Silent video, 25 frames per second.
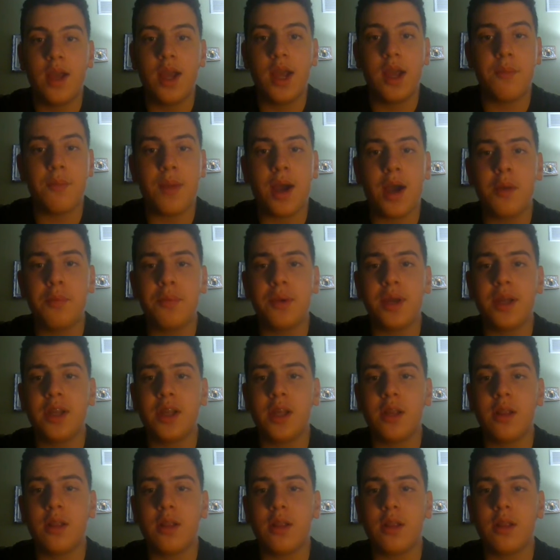In my
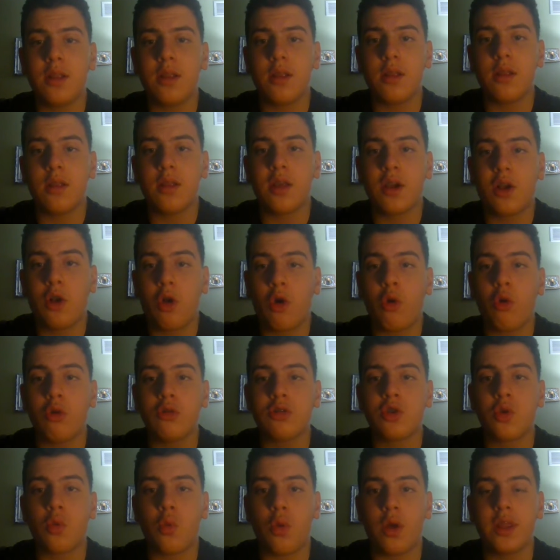opinion, the
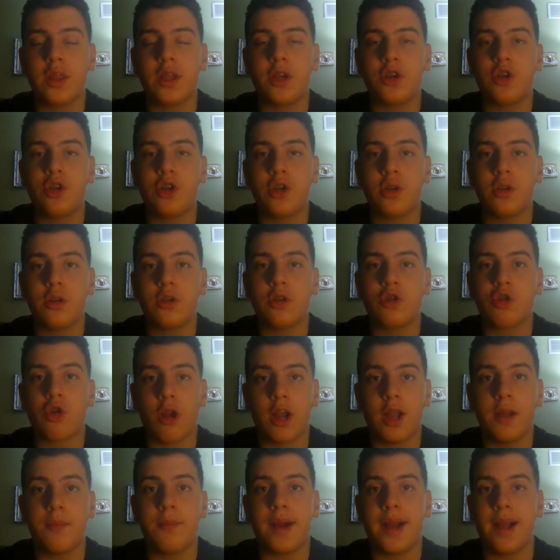Colts won this sh-
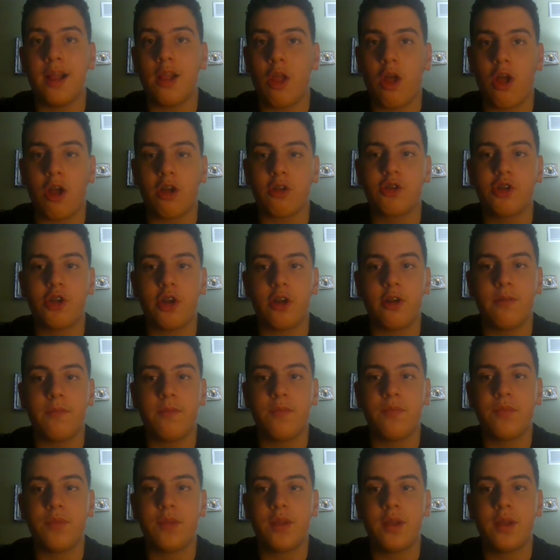trade by a long shot.